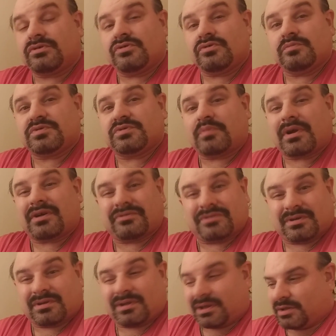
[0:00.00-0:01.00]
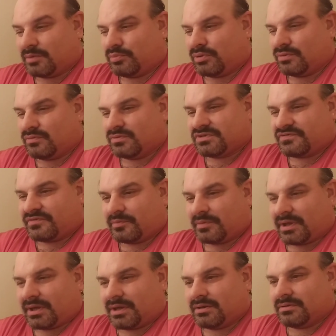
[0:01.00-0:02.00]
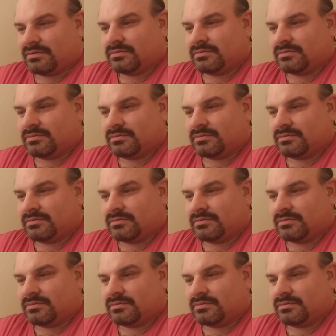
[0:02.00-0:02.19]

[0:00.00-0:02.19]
tubes better than like the blue ones from like